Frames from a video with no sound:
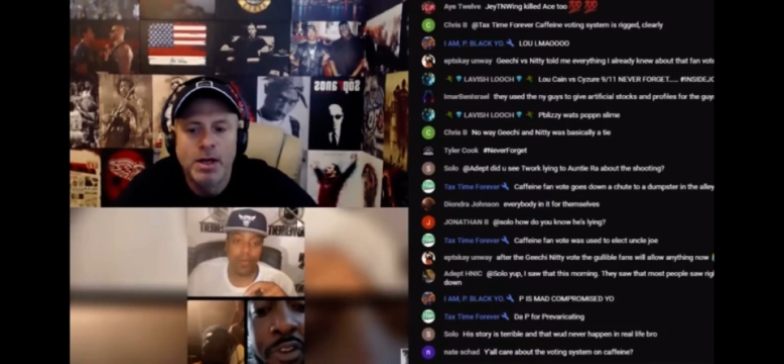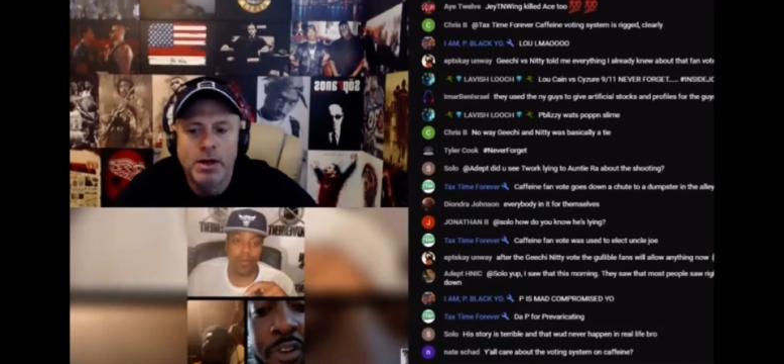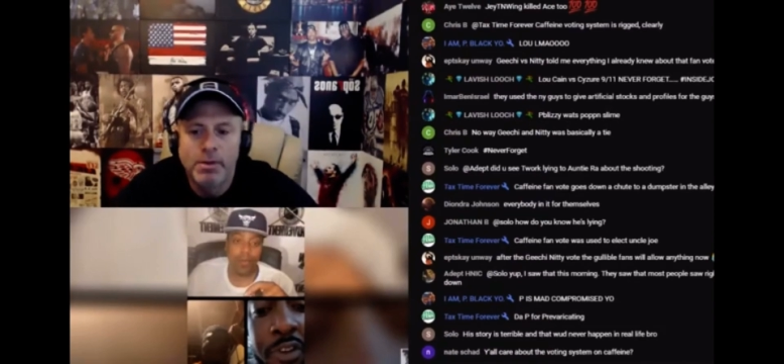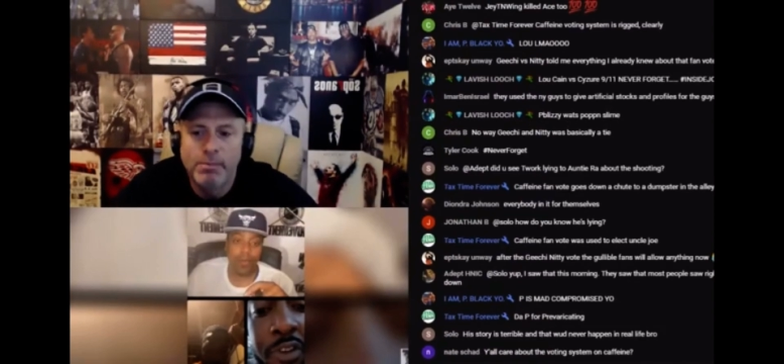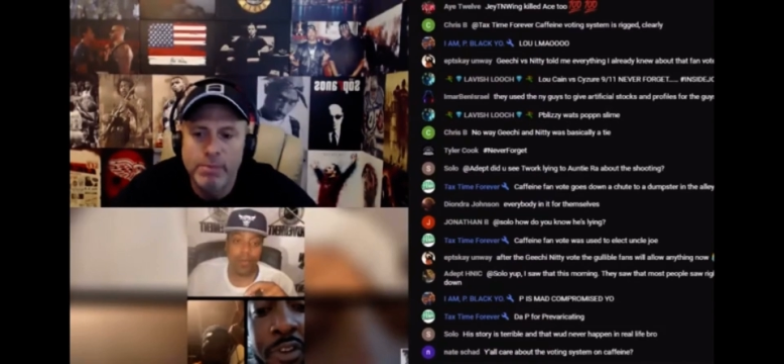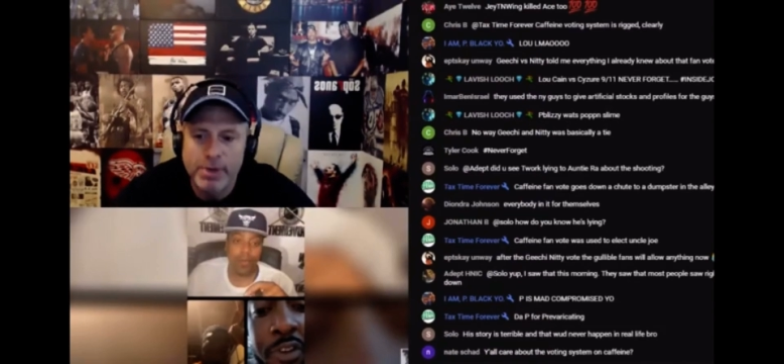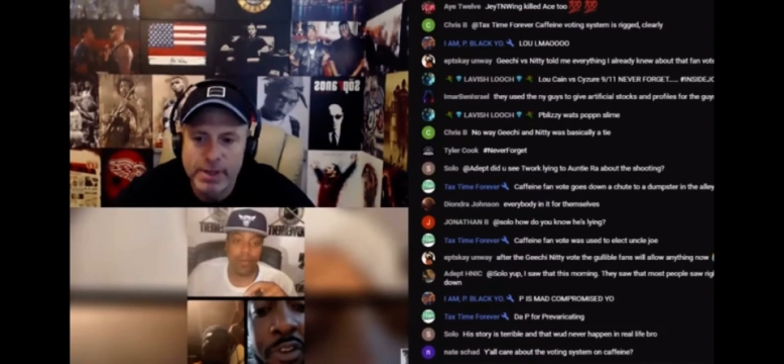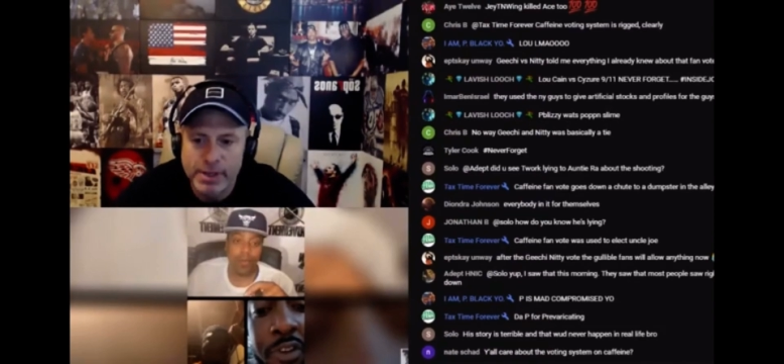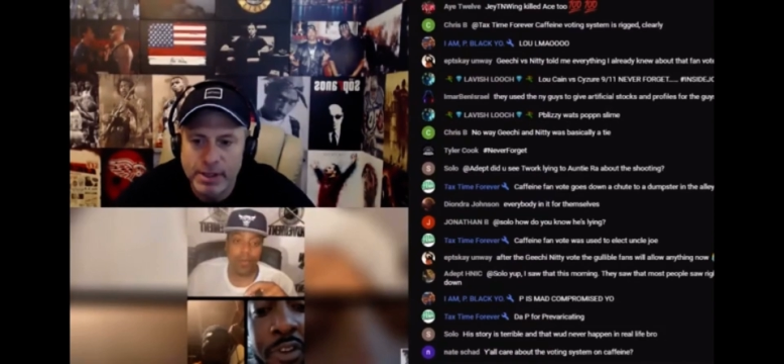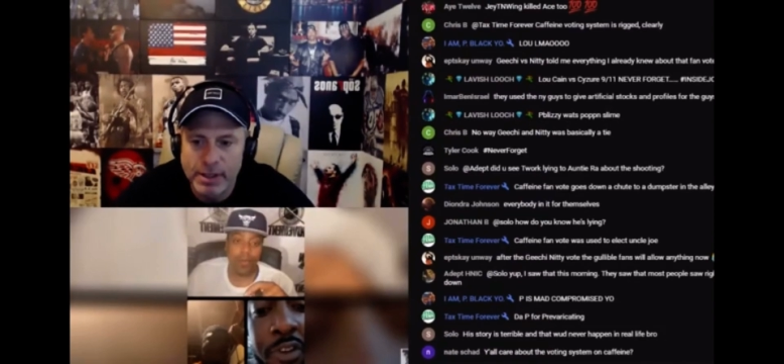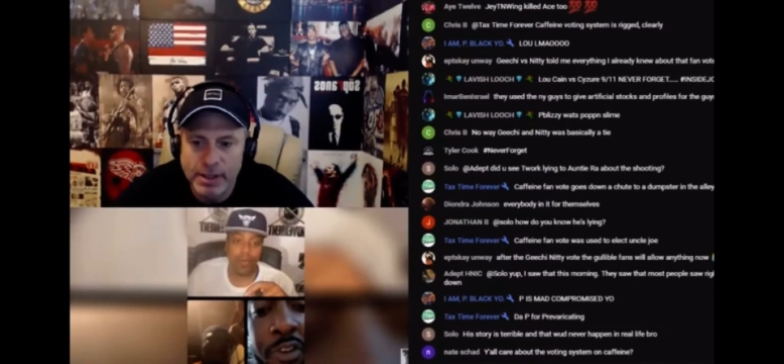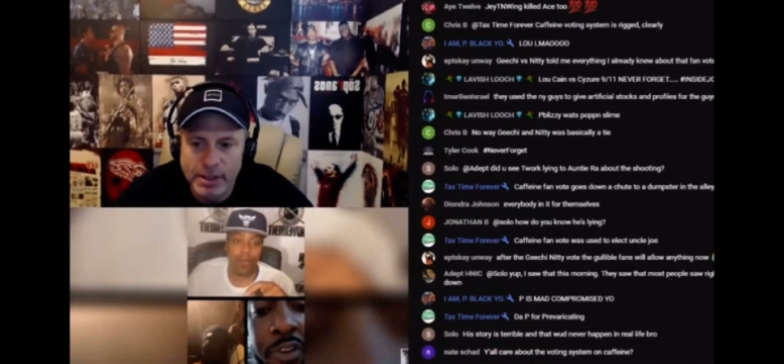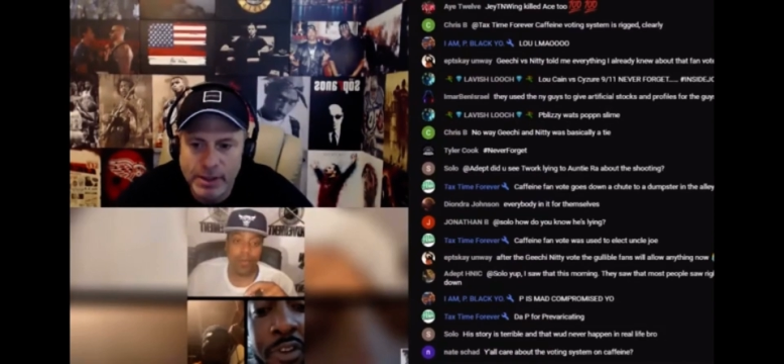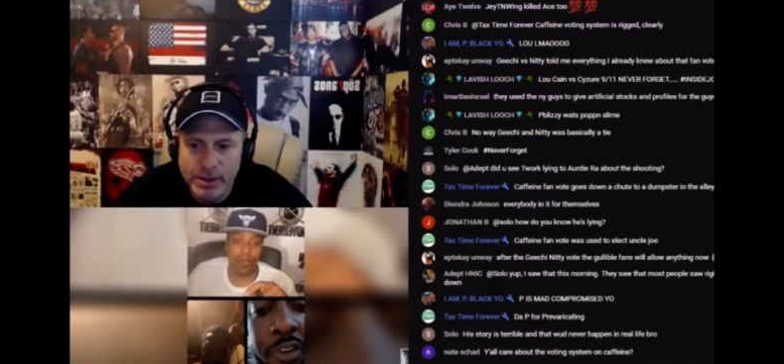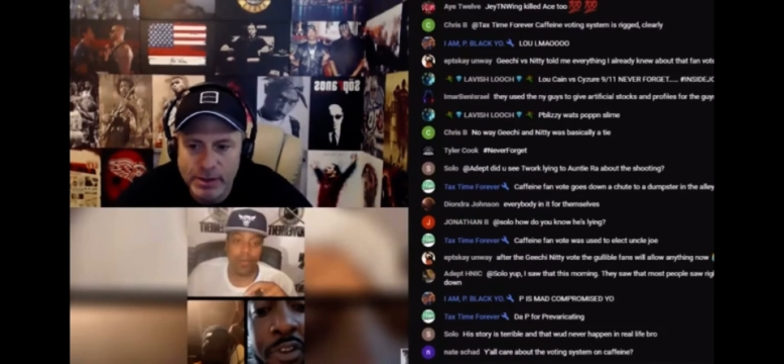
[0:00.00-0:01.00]

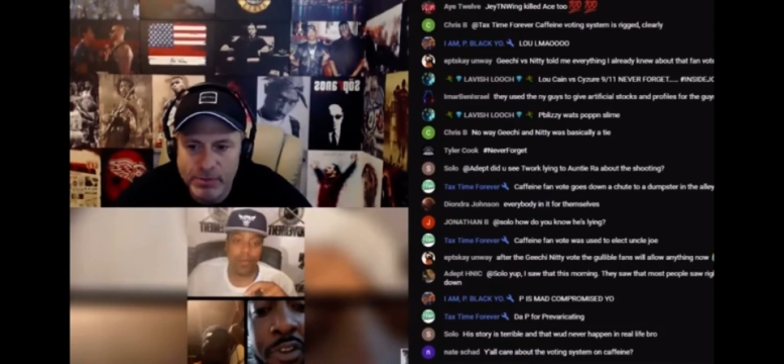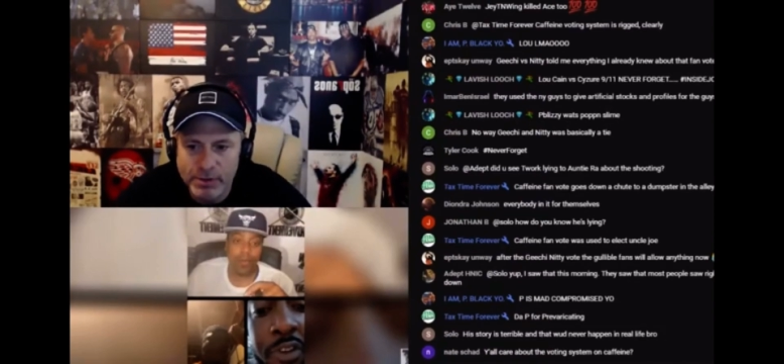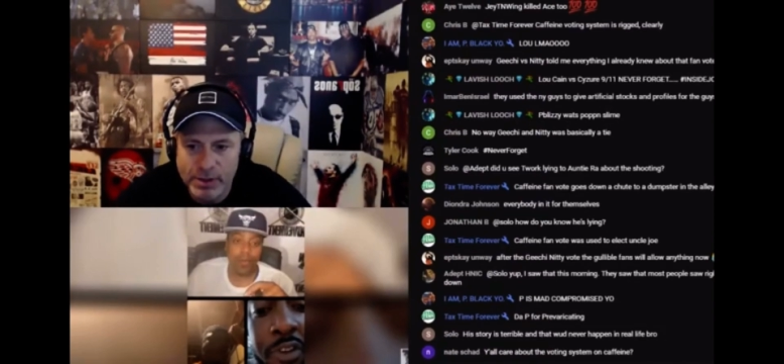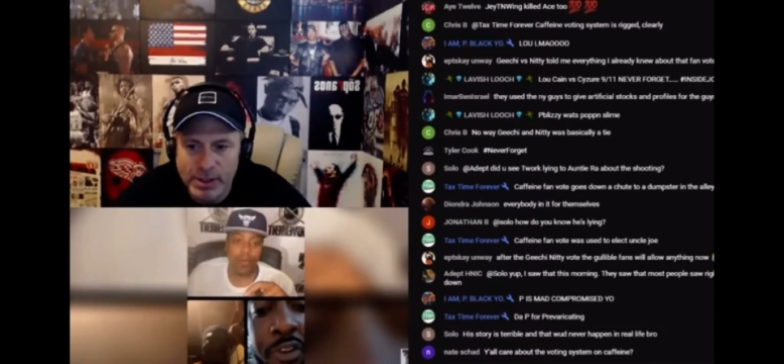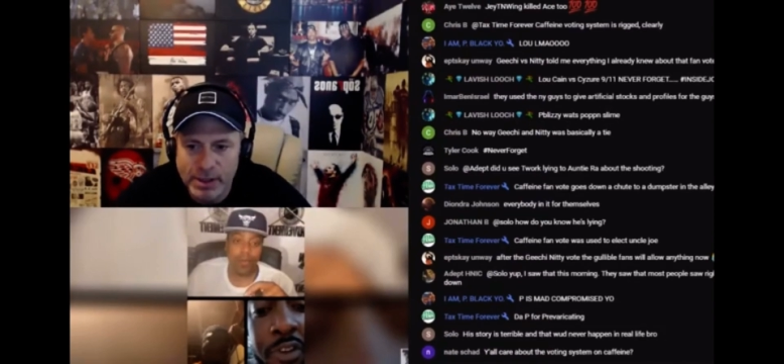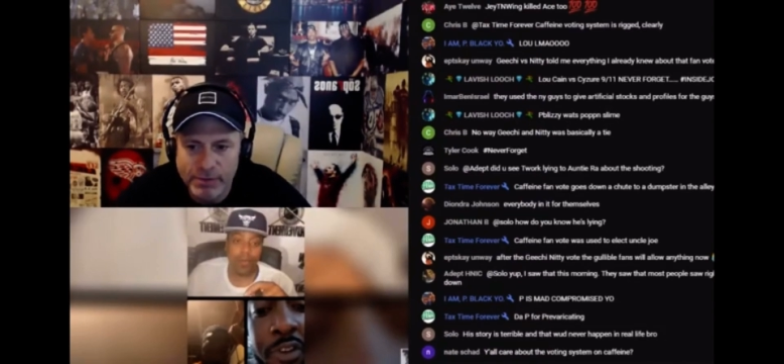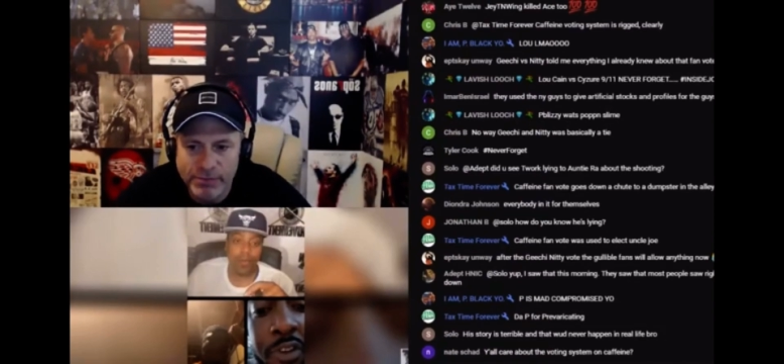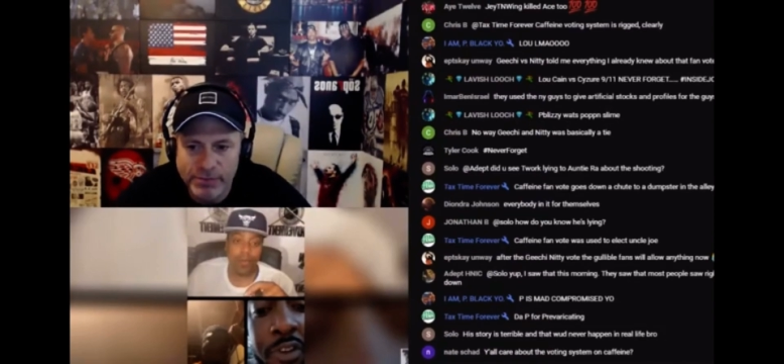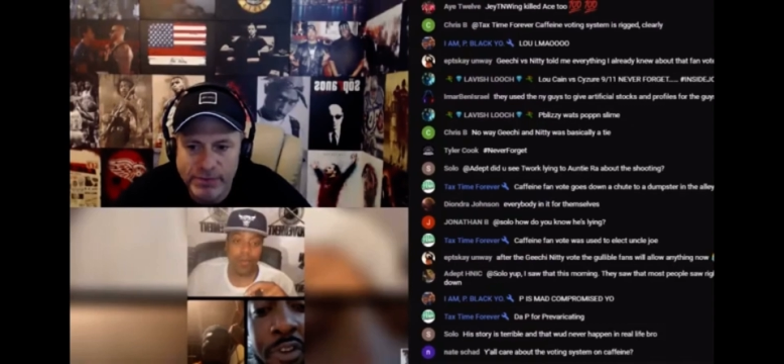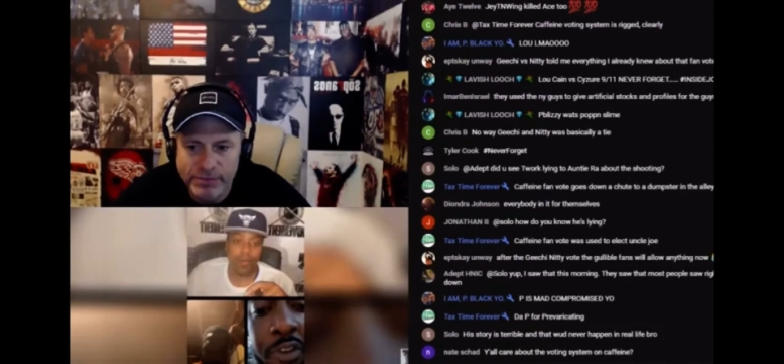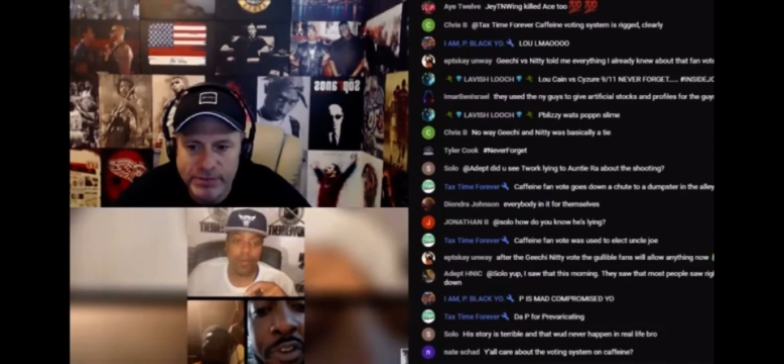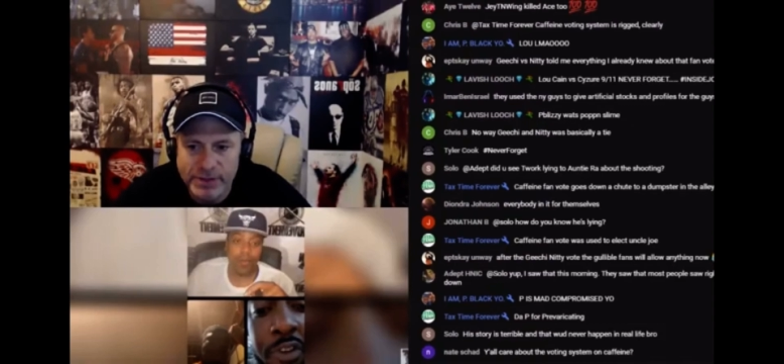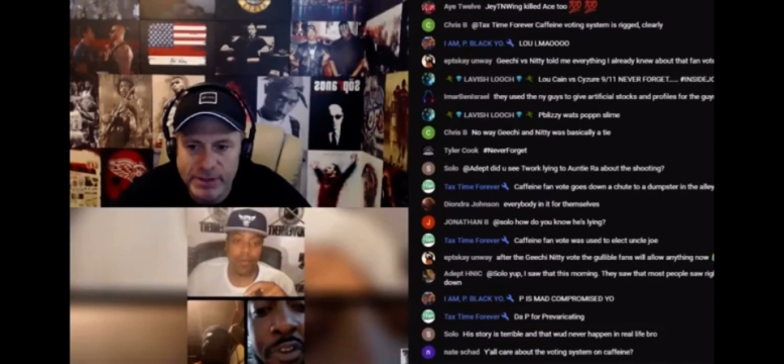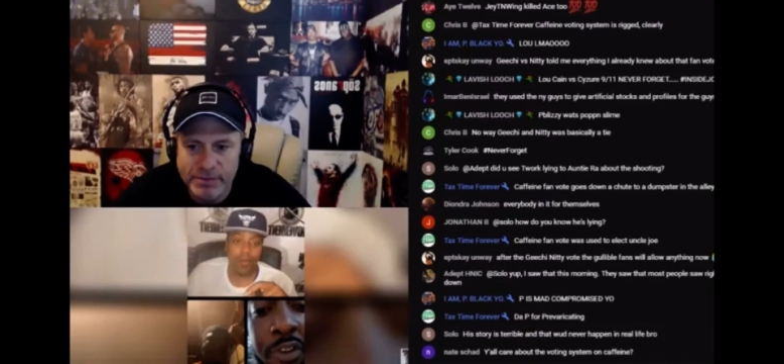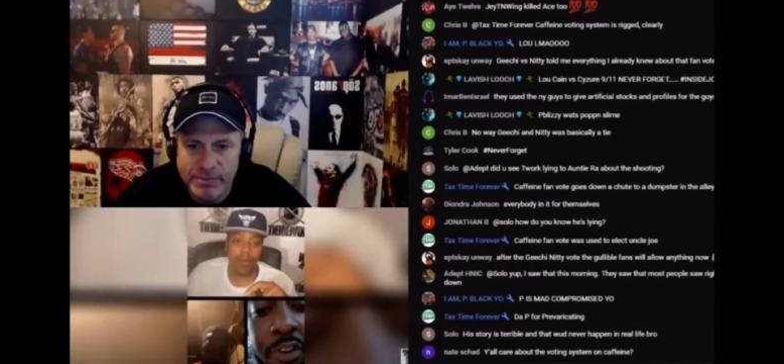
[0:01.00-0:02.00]
But he went on 15